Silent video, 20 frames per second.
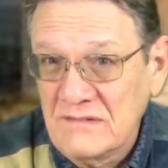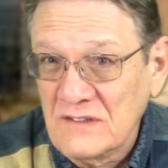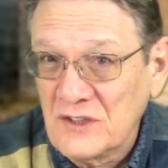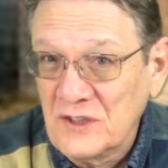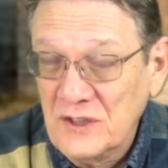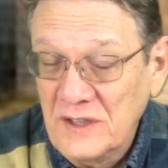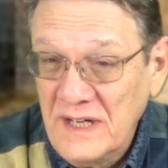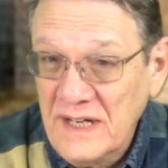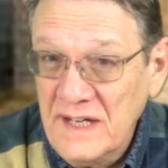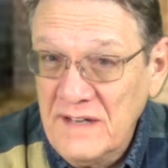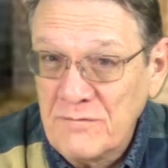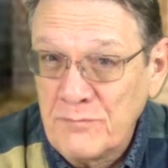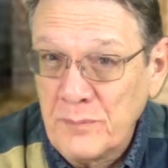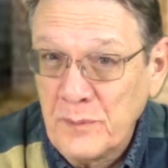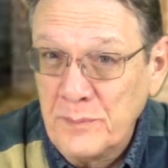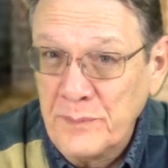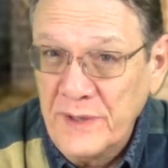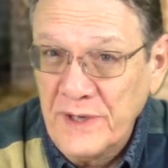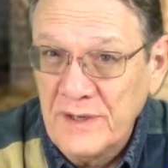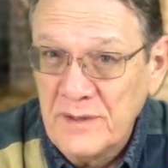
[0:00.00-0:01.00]
Could I have
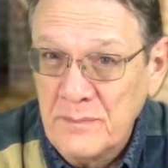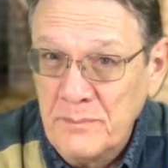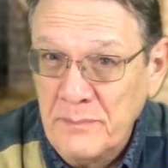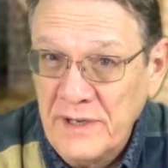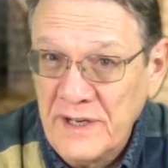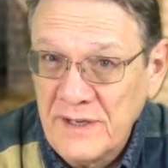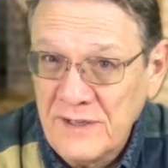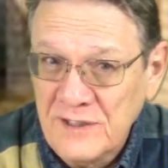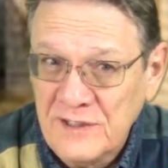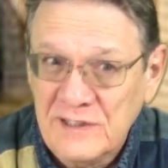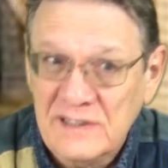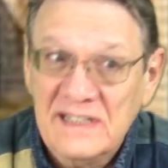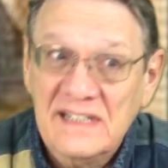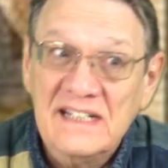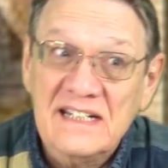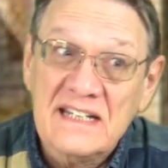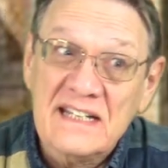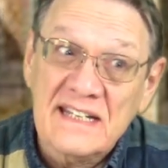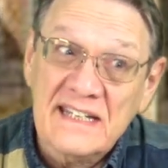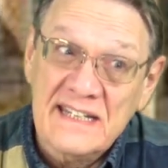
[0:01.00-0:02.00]
prepared better?
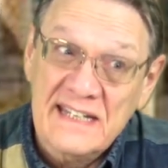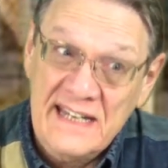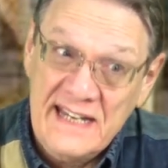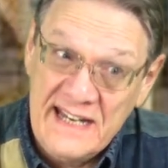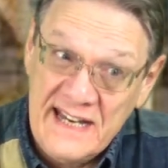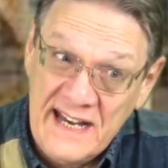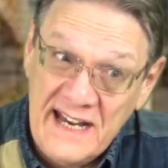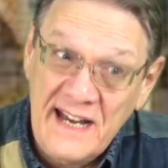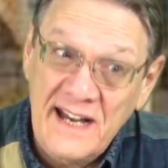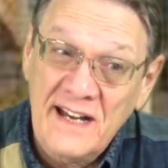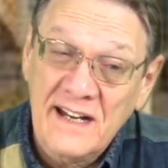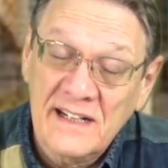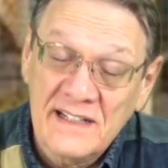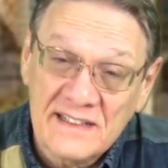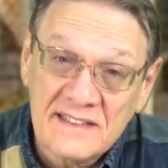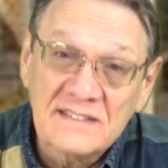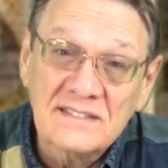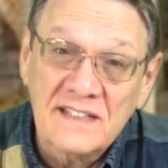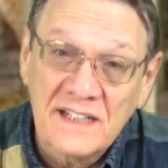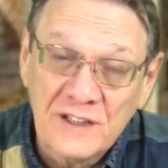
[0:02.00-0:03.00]
Yeah,
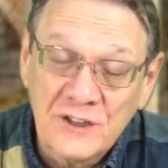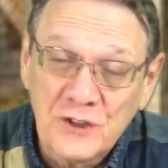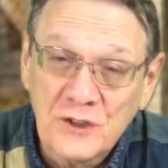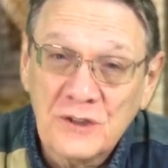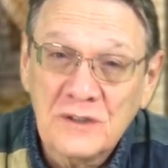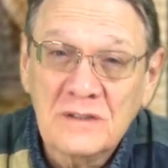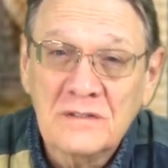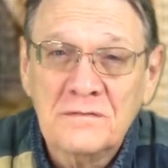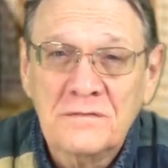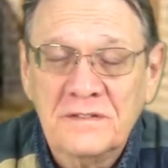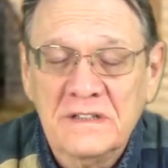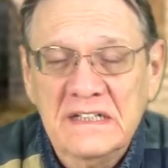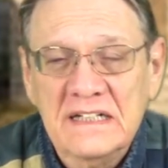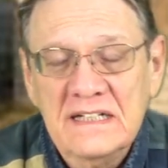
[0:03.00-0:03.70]
I could have.